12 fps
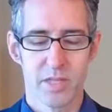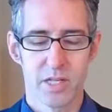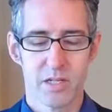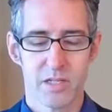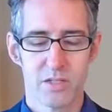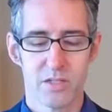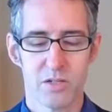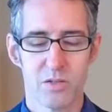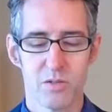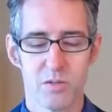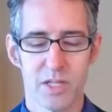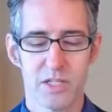
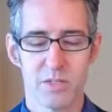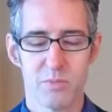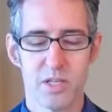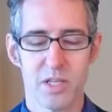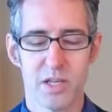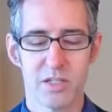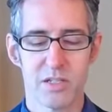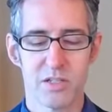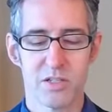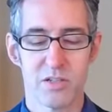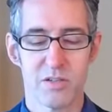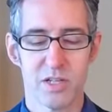So let's begin to
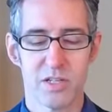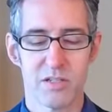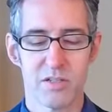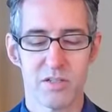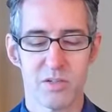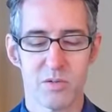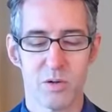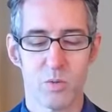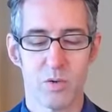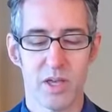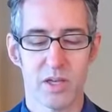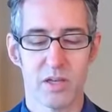tune in to
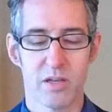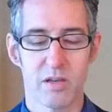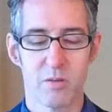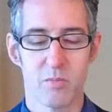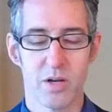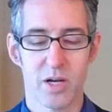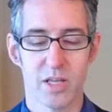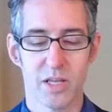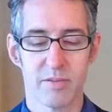awake body.